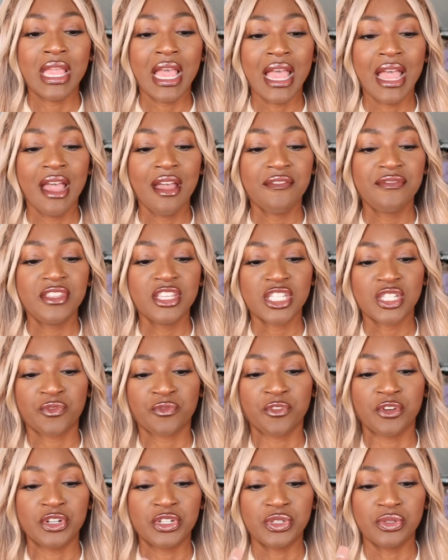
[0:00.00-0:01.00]
have this
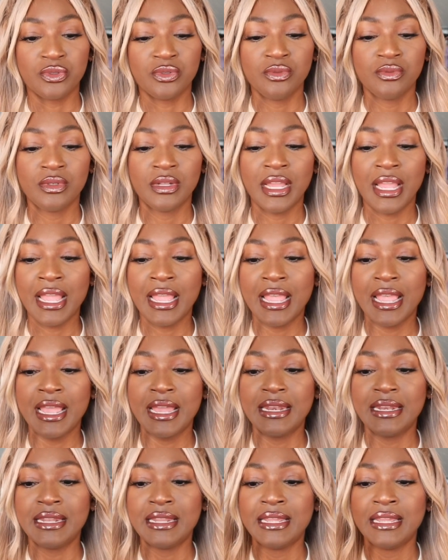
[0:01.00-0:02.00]
frontal,
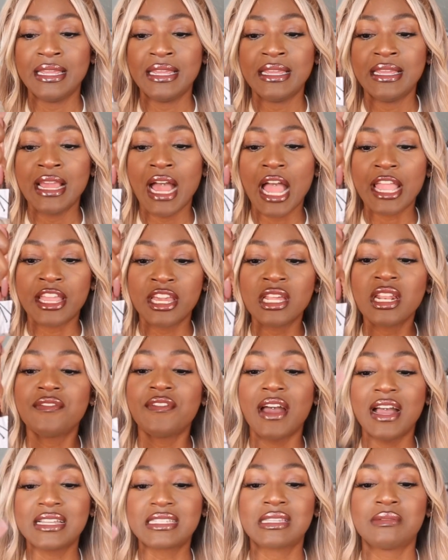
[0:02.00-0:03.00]
and I could
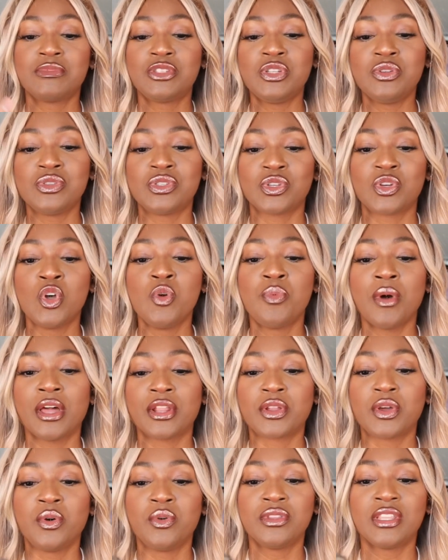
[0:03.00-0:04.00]
have asked them to use the
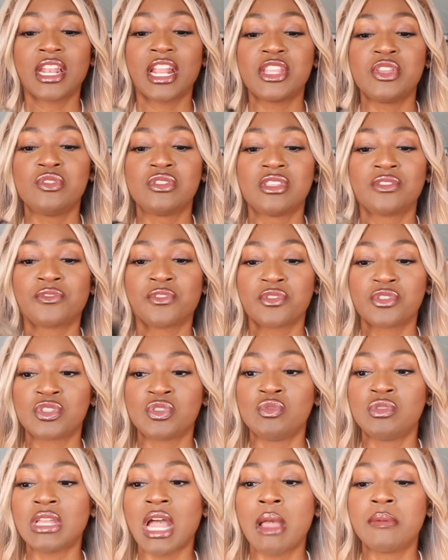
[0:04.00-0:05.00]
coupon code that I used the
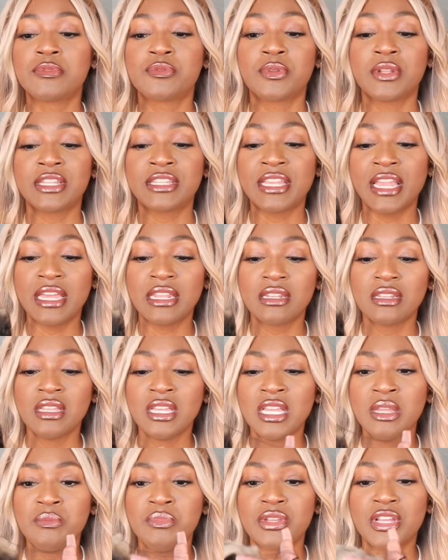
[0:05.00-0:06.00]
first 2 times, but again,
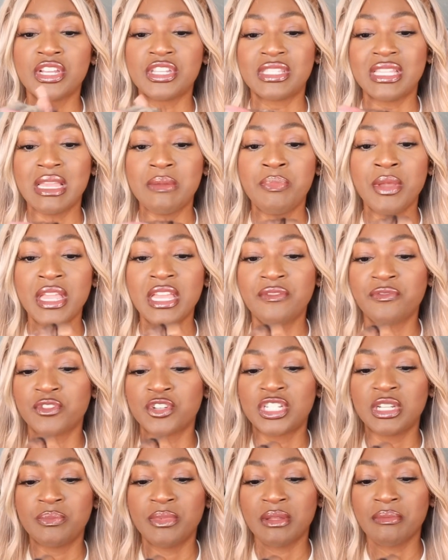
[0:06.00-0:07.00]
because they paid
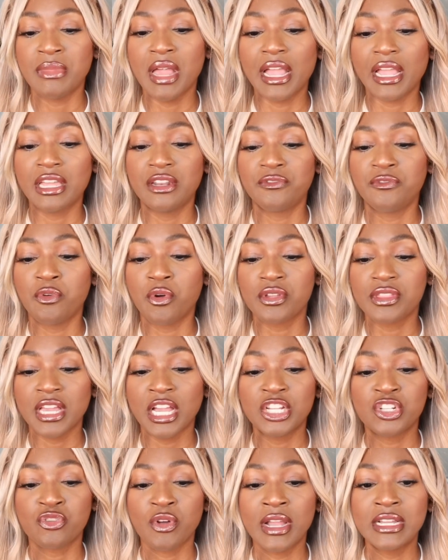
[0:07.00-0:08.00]
for shipping back and forth,
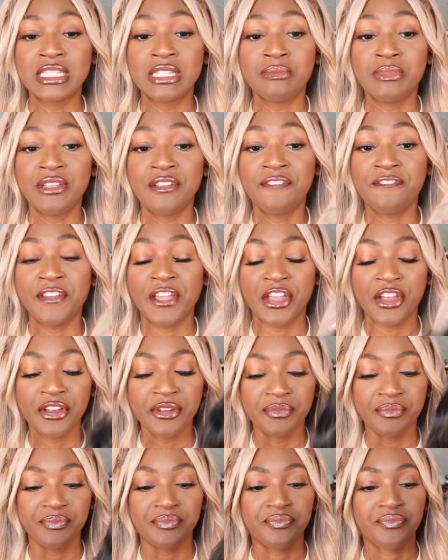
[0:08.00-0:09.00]
I tried to be
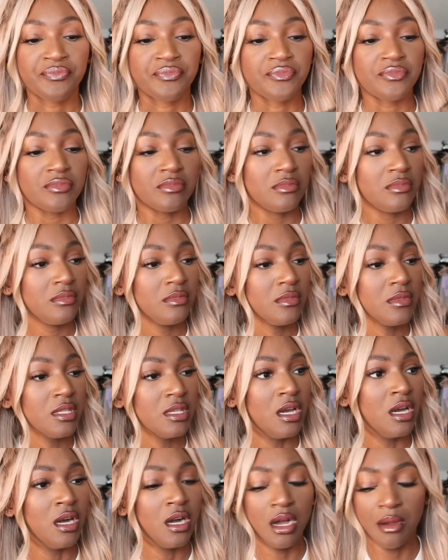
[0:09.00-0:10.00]
fair.
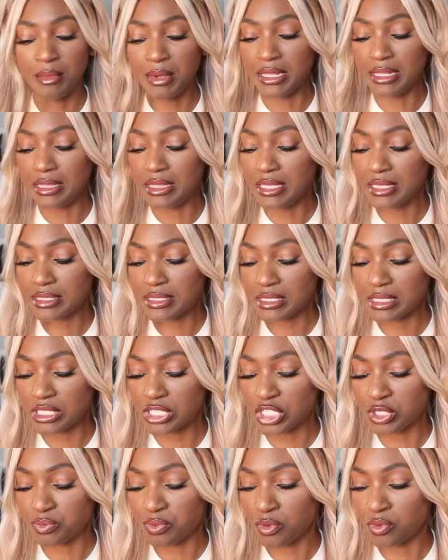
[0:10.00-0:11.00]
And this
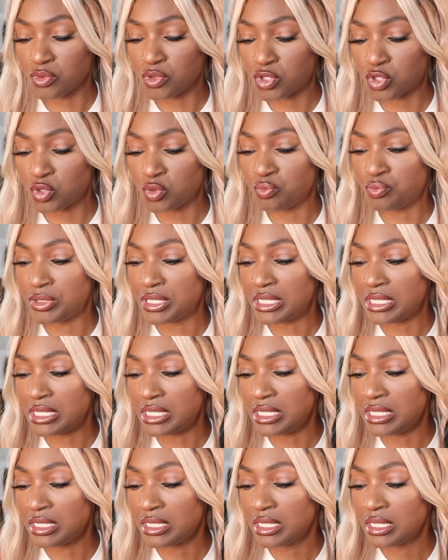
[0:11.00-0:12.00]
is supposed to
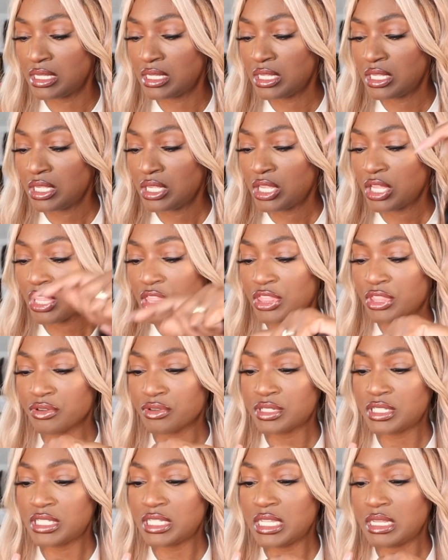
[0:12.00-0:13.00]
be
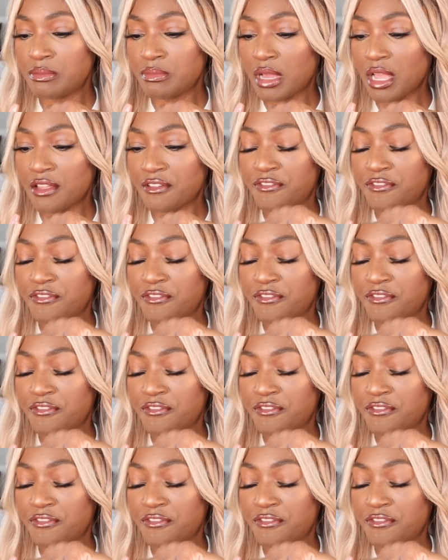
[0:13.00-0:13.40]
13 by